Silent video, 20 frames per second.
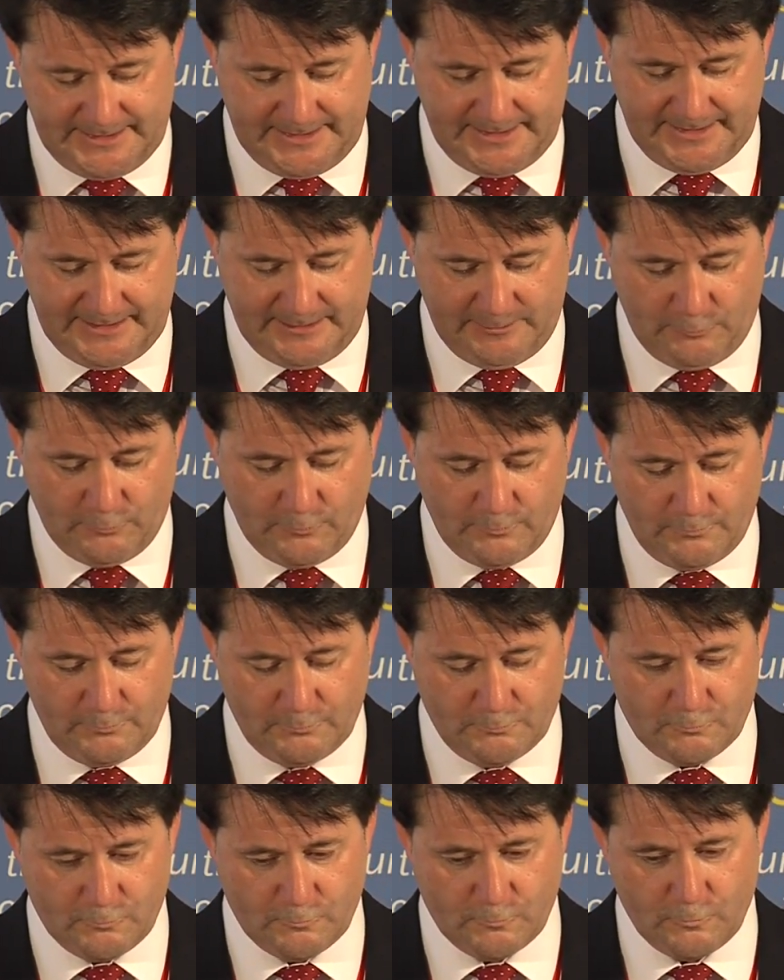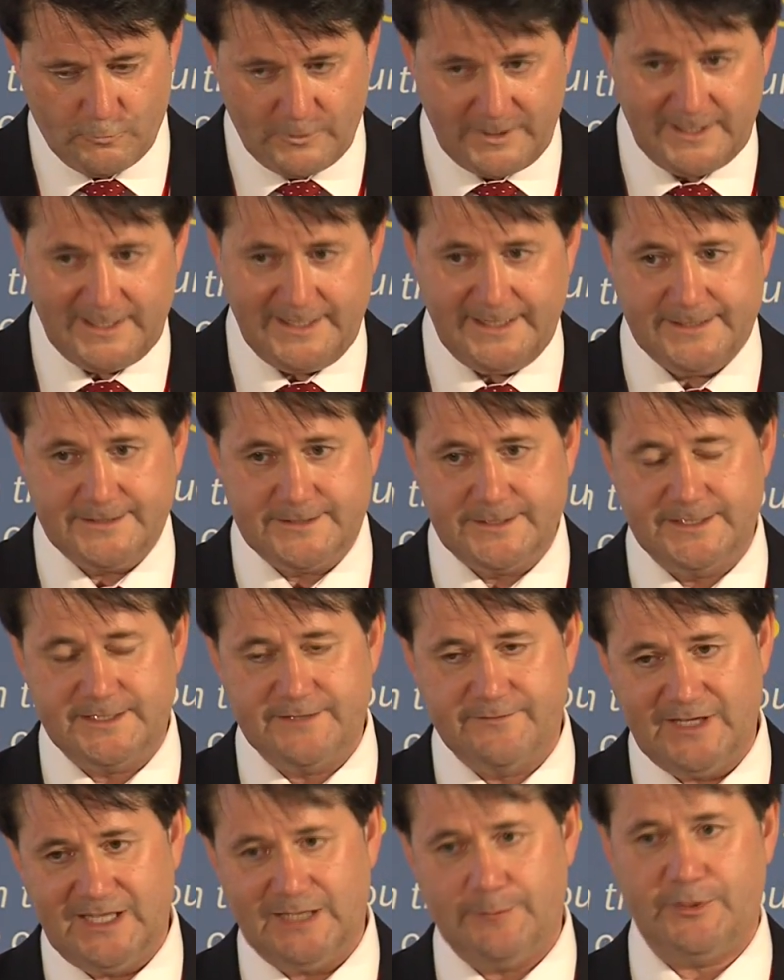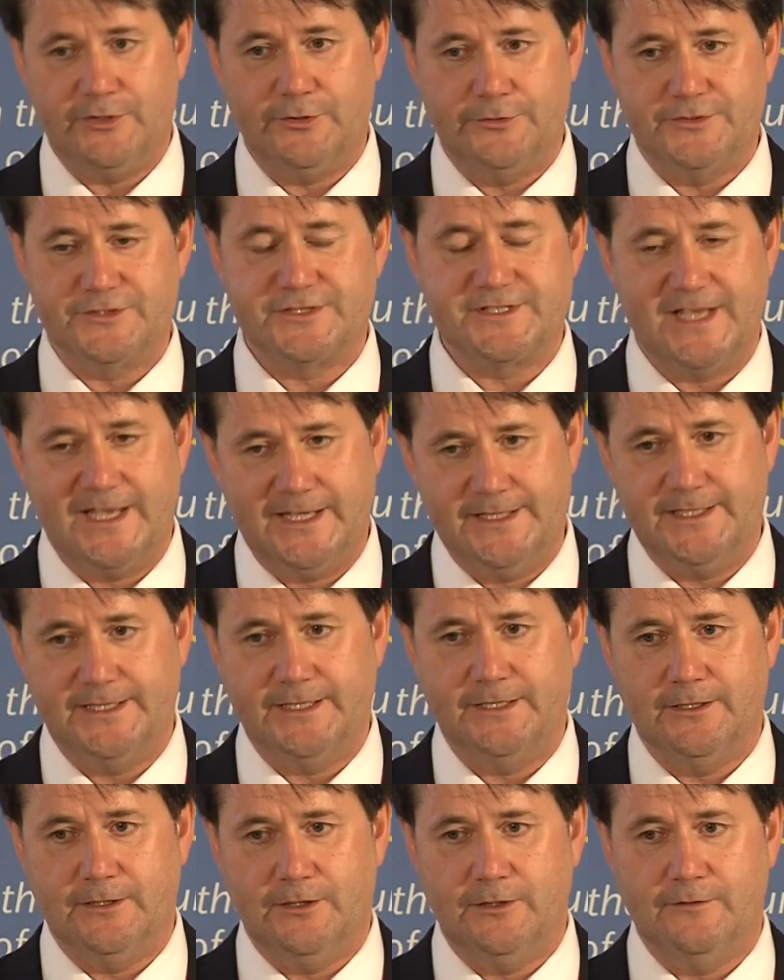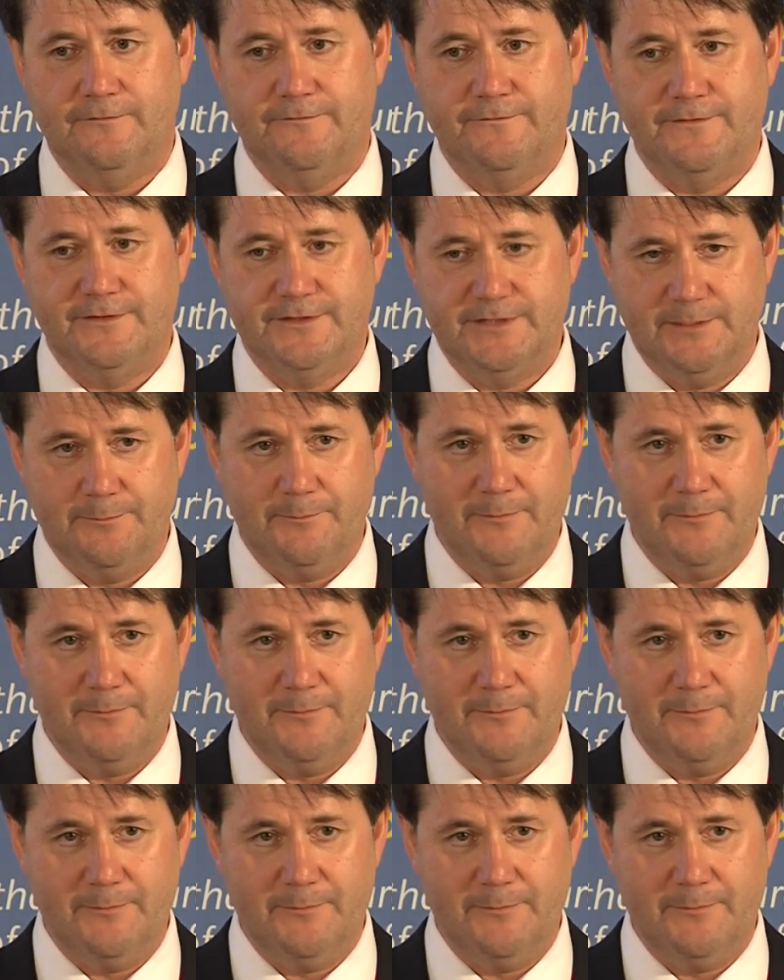uh, really to develop an understanding of the